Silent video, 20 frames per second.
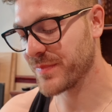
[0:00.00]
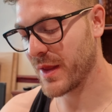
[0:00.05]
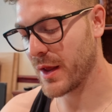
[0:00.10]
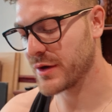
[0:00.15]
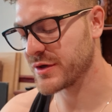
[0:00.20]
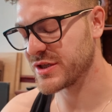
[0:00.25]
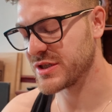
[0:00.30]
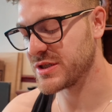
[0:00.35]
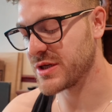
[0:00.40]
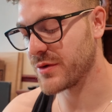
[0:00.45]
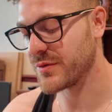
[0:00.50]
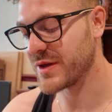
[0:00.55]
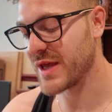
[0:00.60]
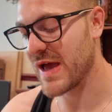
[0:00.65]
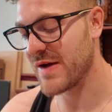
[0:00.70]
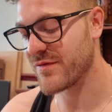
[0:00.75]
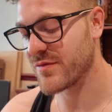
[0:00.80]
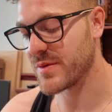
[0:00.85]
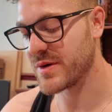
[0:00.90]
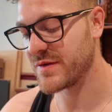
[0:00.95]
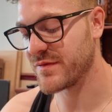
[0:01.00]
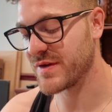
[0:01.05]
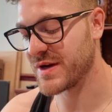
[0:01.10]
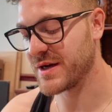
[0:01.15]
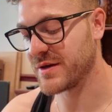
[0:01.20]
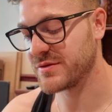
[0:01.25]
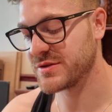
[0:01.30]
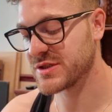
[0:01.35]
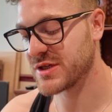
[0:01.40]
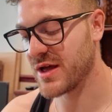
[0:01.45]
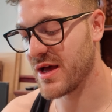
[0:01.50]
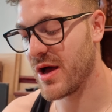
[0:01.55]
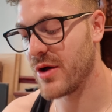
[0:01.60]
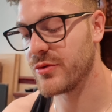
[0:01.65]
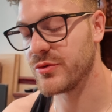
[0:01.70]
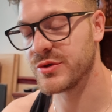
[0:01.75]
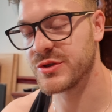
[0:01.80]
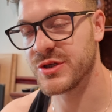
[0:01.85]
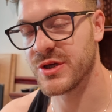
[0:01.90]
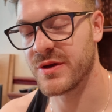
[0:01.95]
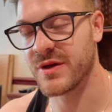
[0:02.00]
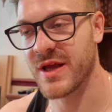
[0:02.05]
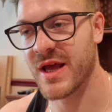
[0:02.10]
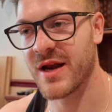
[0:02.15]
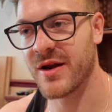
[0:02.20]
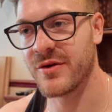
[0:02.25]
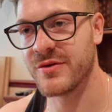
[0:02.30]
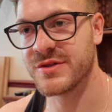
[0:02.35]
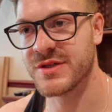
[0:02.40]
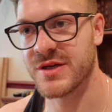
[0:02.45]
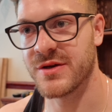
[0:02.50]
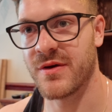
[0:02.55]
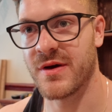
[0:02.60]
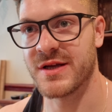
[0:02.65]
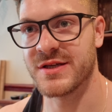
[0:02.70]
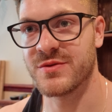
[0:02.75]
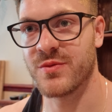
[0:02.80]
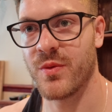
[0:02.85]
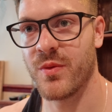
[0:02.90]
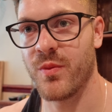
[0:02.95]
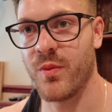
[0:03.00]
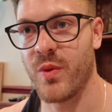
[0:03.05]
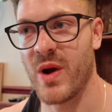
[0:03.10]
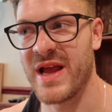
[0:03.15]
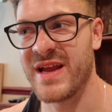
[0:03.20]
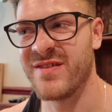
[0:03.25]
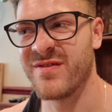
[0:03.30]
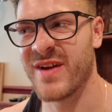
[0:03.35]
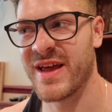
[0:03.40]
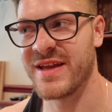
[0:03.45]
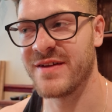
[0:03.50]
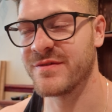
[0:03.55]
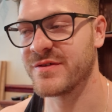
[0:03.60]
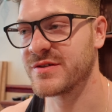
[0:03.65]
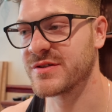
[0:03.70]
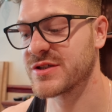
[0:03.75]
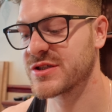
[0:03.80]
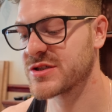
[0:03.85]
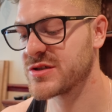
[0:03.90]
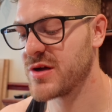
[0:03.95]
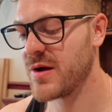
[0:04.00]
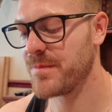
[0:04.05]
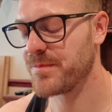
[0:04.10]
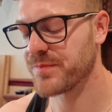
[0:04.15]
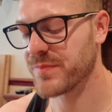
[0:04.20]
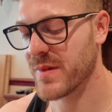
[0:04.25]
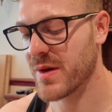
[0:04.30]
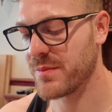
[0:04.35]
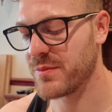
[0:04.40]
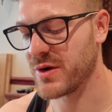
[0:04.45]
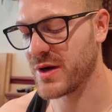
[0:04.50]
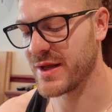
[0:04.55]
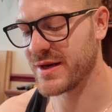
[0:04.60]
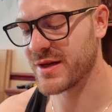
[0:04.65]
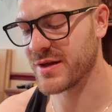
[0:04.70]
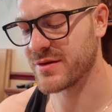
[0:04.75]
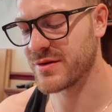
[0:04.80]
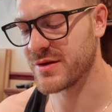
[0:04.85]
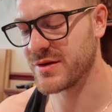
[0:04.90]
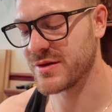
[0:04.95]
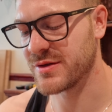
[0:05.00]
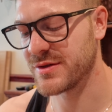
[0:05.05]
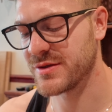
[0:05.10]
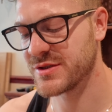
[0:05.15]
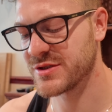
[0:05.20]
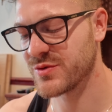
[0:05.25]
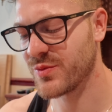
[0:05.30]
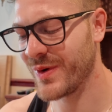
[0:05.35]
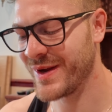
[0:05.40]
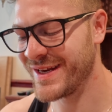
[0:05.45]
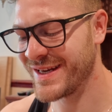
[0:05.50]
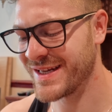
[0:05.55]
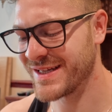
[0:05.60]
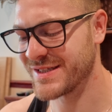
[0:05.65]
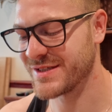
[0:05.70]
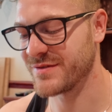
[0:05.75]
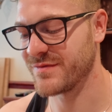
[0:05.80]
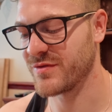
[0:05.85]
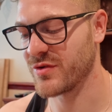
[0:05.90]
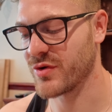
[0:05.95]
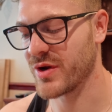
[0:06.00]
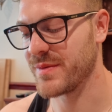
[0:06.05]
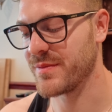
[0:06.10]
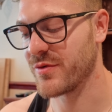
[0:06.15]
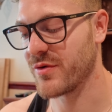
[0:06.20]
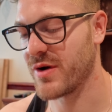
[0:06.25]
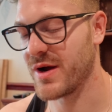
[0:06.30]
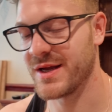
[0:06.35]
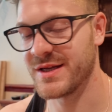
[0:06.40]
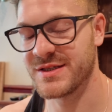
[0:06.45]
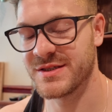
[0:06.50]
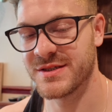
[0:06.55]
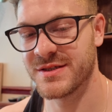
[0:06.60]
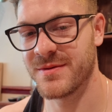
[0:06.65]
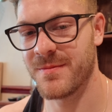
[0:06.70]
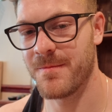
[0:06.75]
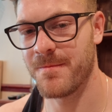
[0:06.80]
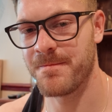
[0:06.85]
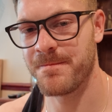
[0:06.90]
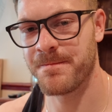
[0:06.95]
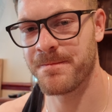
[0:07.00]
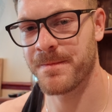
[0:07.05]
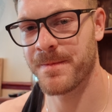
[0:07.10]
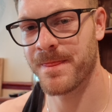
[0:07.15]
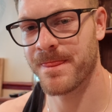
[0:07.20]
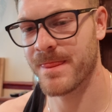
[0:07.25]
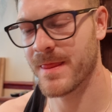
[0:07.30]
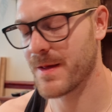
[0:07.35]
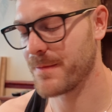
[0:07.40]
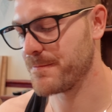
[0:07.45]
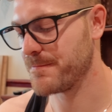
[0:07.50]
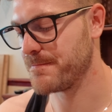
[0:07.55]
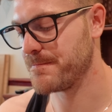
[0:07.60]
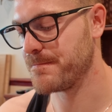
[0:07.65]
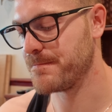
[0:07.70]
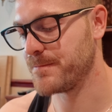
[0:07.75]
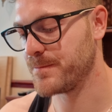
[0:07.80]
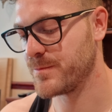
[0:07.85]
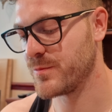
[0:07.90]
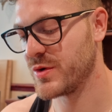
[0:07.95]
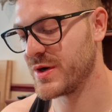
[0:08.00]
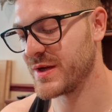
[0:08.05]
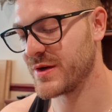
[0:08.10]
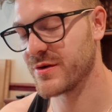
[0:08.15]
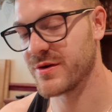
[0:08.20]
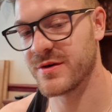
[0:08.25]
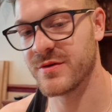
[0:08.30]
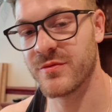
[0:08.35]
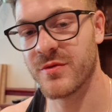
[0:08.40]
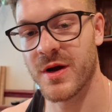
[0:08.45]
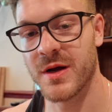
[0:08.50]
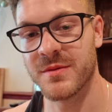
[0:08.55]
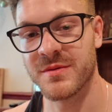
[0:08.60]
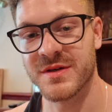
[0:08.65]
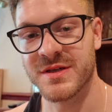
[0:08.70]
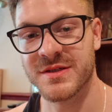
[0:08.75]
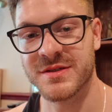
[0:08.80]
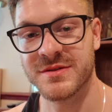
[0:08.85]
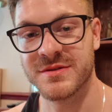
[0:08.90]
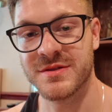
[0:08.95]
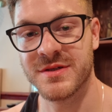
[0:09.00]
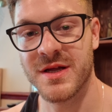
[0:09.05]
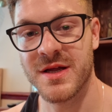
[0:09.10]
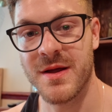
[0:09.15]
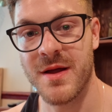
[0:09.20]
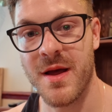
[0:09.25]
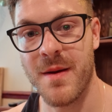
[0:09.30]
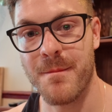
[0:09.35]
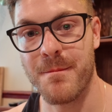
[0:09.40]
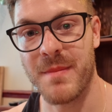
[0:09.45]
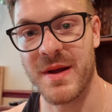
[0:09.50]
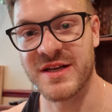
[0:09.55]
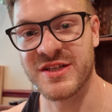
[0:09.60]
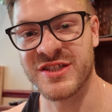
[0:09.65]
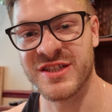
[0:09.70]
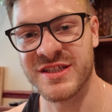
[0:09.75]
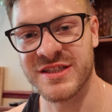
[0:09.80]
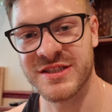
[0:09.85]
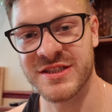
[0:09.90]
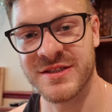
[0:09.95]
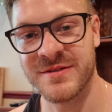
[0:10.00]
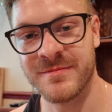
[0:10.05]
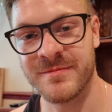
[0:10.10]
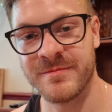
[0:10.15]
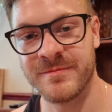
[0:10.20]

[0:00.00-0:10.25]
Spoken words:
I just don't get from anything else. Like oats, you can get loads of nice whey flavours, but like the sweetness of the cream of rice, really good. Right, I'm gonna munch this.